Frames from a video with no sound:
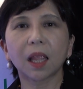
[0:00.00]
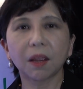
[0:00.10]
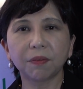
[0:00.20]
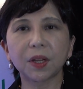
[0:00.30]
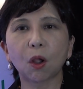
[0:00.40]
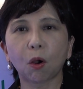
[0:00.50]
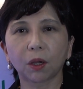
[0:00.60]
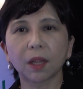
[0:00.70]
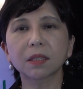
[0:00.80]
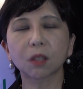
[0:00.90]
every
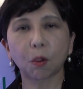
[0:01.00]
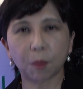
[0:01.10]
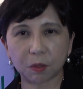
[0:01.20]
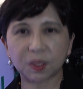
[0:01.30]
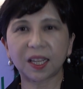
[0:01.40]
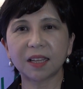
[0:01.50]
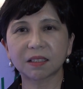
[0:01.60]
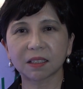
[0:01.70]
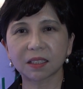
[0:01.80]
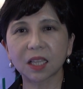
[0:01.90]
organ's
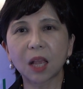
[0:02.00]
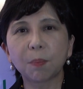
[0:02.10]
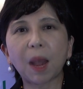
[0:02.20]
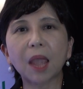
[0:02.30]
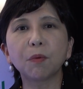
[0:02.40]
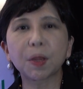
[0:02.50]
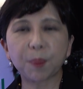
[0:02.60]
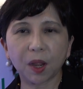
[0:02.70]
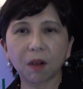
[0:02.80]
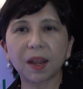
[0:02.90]
homeostasis by
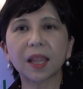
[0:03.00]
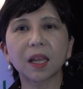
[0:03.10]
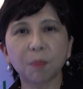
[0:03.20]
repairing